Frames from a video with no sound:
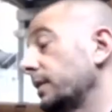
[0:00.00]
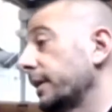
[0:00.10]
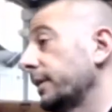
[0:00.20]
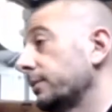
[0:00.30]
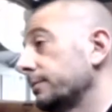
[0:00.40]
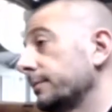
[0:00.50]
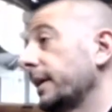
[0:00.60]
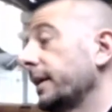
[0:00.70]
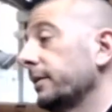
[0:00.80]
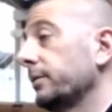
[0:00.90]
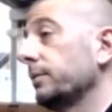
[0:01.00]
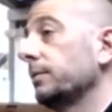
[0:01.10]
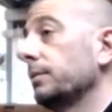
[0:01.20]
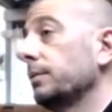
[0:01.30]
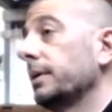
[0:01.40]
I don't
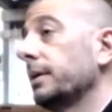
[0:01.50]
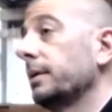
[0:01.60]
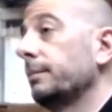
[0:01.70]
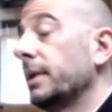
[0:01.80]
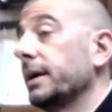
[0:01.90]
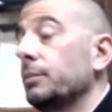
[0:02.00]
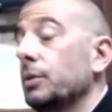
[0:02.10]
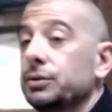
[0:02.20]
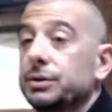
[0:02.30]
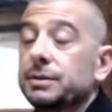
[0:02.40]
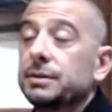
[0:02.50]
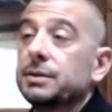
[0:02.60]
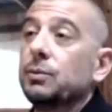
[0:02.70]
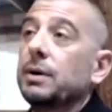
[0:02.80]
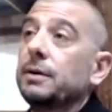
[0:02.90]
handle my emotions as
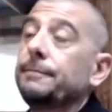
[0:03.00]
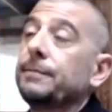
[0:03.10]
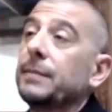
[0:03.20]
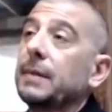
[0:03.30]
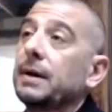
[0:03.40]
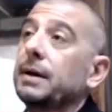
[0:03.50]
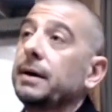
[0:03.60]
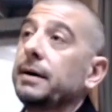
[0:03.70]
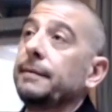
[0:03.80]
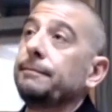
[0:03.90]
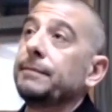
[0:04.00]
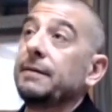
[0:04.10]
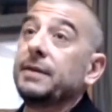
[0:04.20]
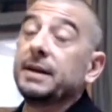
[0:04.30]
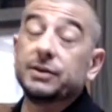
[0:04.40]
well. If
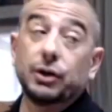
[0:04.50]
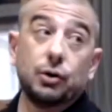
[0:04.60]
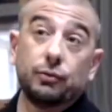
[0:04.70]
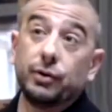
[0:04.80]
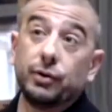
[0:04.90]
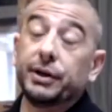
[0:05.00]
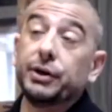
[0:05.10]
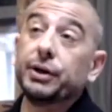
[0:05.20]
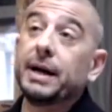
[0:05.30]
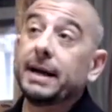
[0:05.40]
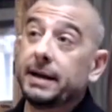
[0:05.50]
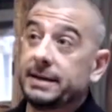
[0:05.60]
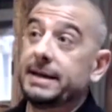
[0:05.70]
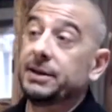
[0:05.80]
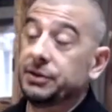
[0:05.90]
things are going really good, I get
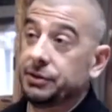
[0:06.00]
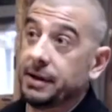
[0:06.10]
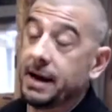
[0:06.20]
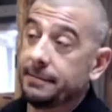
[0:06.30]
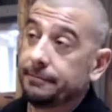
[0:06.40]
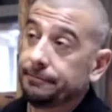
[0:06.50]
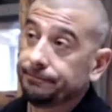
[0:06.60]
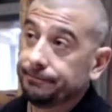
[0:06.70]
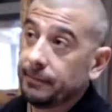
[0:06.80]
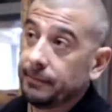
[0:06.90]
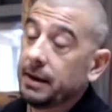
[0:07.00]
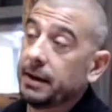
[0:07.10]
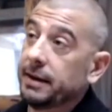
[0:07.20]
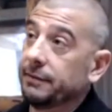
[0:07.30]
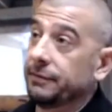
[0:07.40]
attached to that.
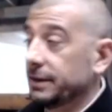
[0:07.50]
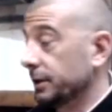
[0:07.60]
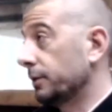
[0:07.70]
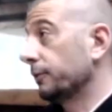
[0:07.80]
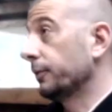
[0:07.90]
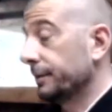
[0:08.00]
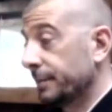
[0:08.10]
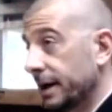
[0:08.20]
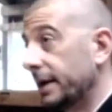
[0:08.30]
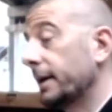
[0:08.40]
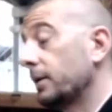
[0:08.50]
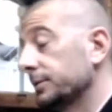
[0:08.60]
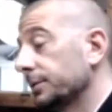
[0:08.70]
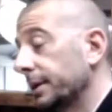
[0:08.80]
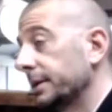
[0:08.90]
If things are going really bad, I
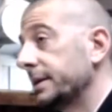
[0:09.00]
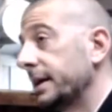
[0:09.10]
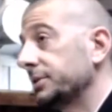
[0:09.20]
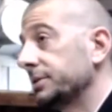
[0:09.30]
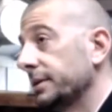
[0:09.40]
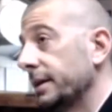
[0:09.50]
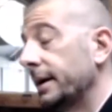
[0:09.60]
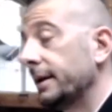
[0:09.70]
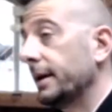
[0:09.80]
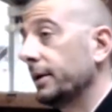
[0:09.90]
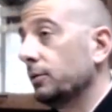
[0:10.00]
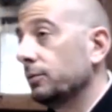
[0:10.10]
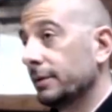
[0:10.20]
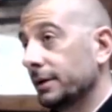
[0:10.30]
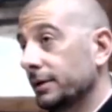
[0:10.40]
also get attached to that. I don't
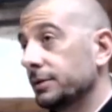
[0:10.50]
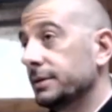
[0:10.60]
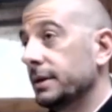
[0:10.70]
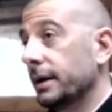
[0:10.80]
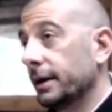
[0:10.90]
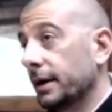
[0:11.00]
understand.